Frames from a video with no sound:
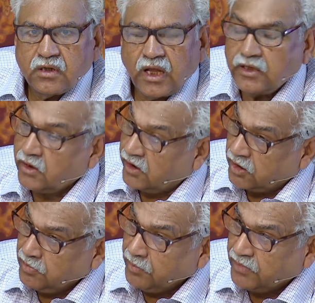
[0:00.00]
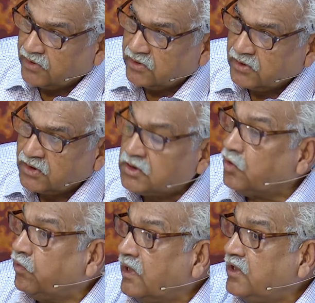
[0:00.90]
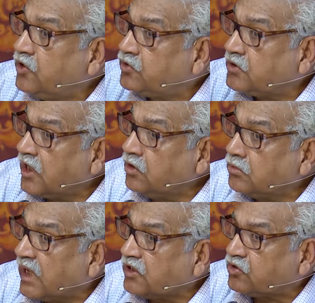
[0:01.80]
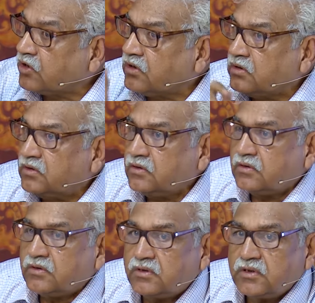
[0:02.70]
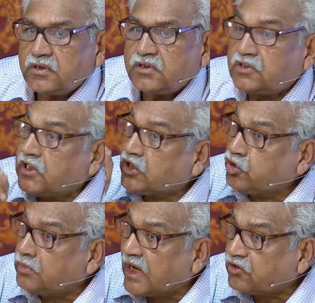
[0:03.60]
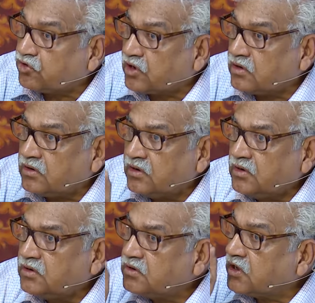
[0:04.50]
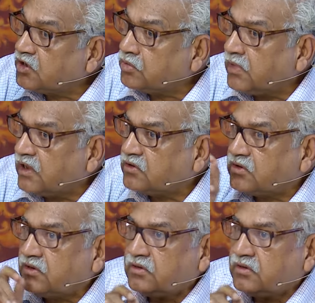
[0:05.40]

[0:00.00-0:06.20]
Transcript: And remember, the world is tanmatra, tatmatra, tatmatra.